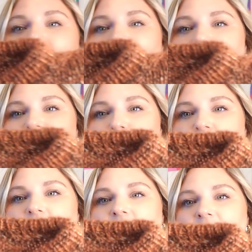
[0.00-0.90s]
this
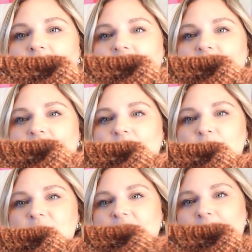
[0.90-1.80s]
week I
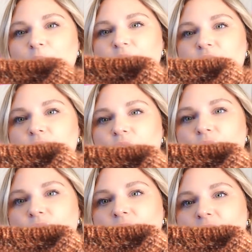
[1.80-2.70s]
was able to
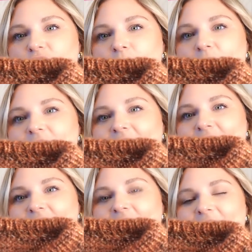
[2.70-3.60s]
finish my
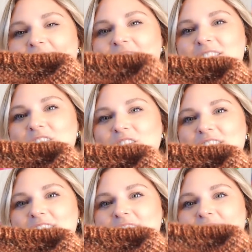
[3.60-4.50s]
necklines. You
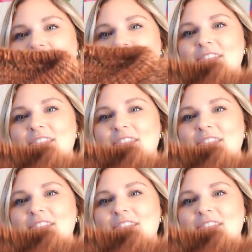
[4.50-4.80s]
can see that